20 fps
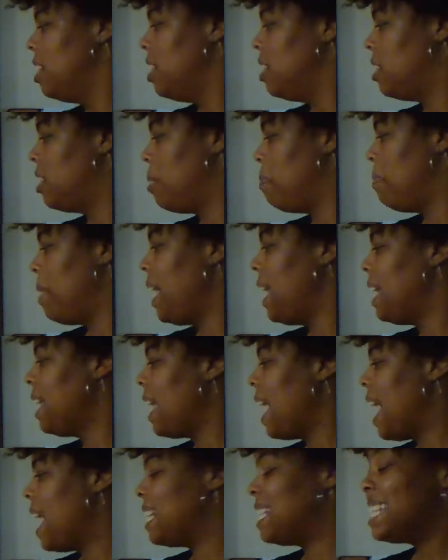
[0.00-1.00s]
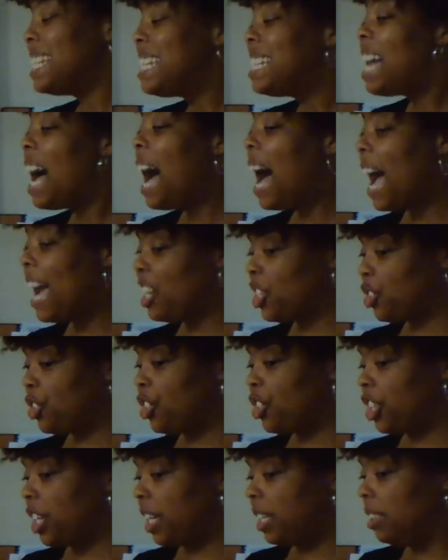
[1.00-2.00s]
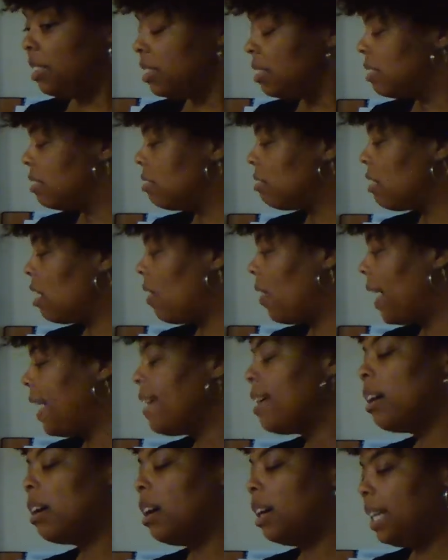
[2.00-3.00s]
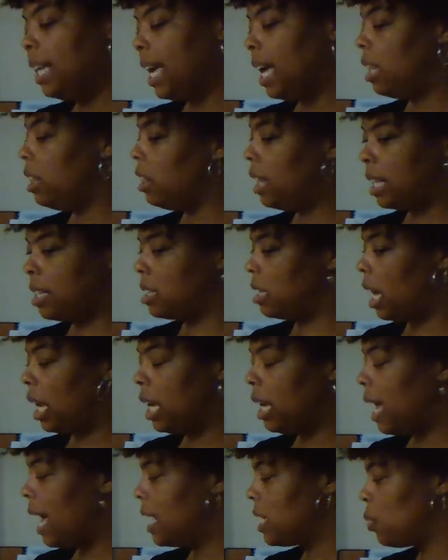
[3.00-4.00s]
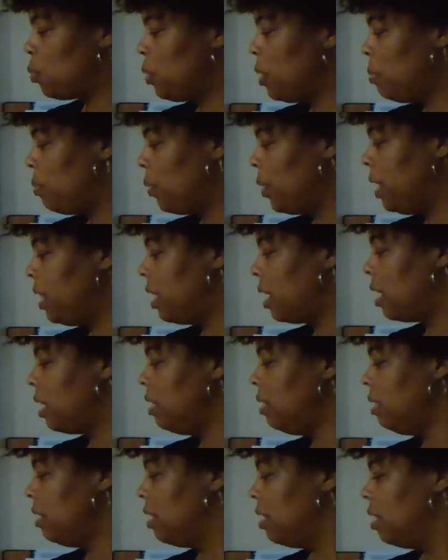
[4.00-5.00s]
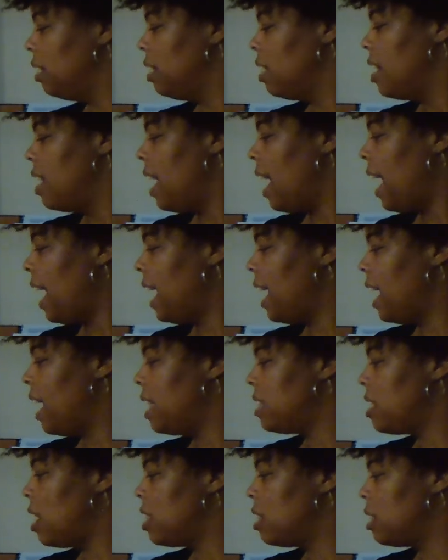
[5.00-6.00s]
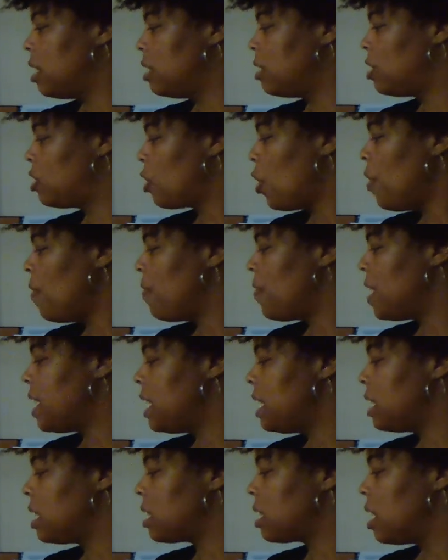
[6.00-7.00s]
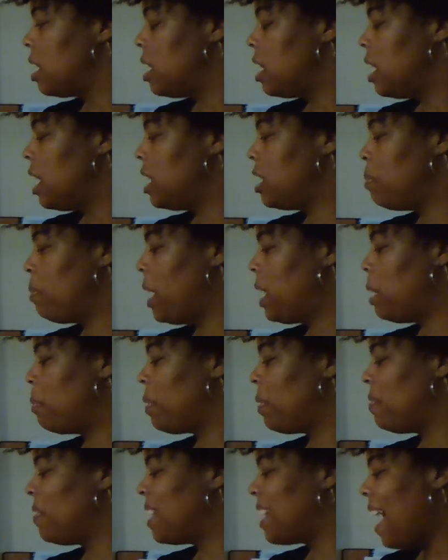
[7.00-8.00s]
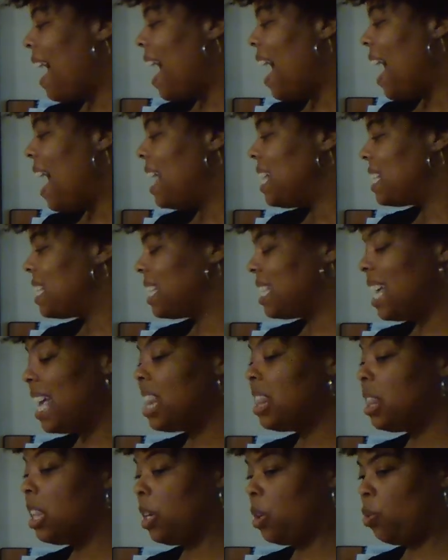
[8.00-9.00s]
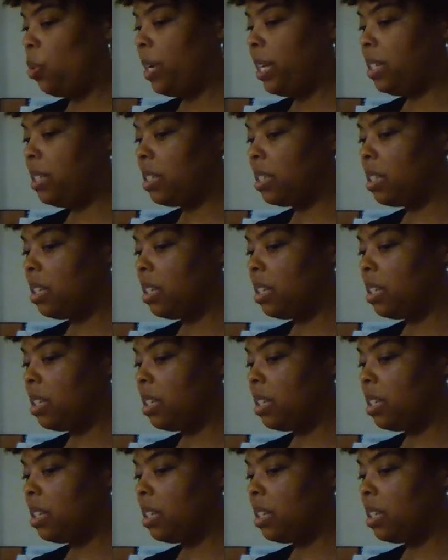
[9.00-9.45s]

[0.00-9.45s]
The main gas is hydrogen. All right. Again, that's not a gas we breathe in. And the surface is made up of gas and liquids.